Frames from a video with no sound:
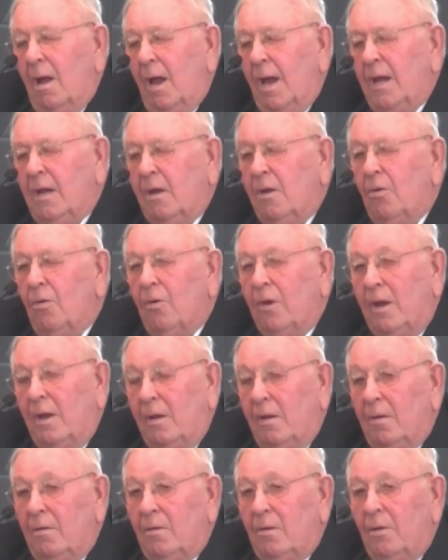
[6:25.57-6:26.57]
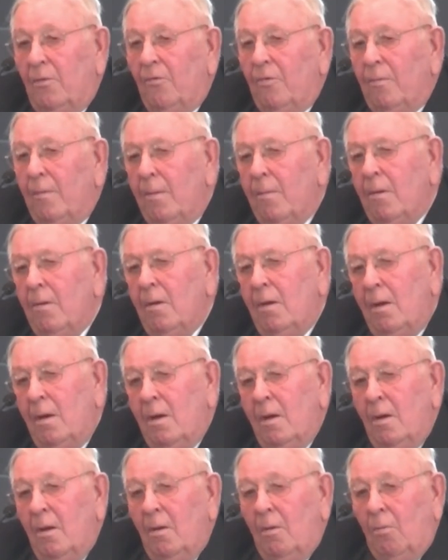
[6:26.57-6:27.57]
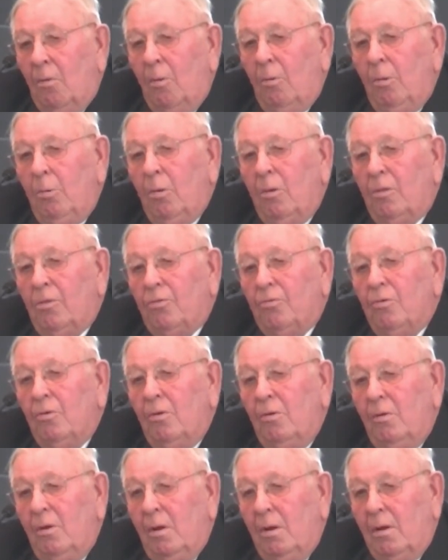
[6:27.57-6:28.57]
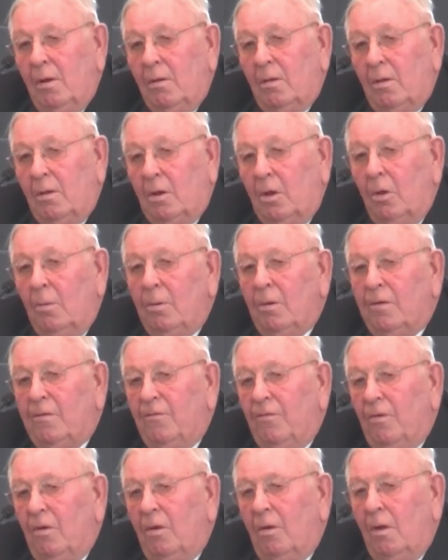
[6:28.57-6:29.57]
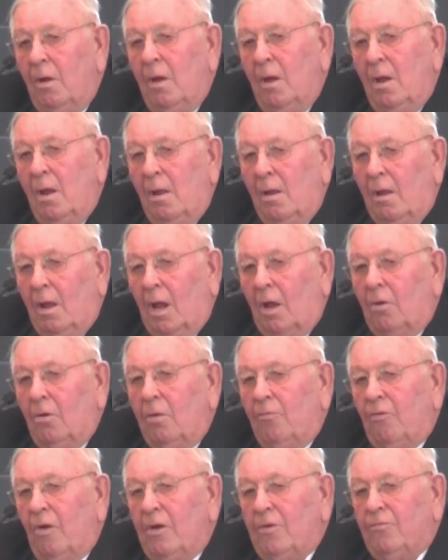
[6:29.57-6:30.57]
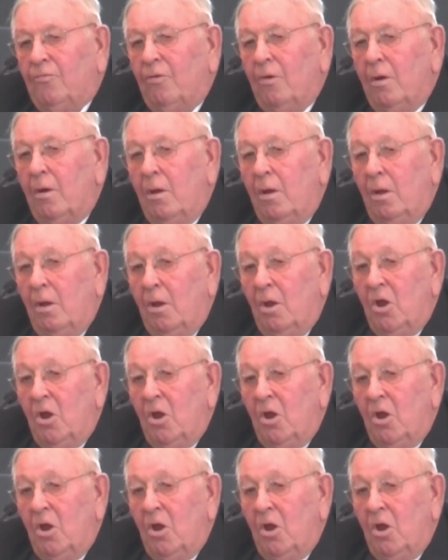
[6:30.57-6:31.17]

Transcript: hey, Gordy, do you remember when we went through Gilbertsville, a good restaurant?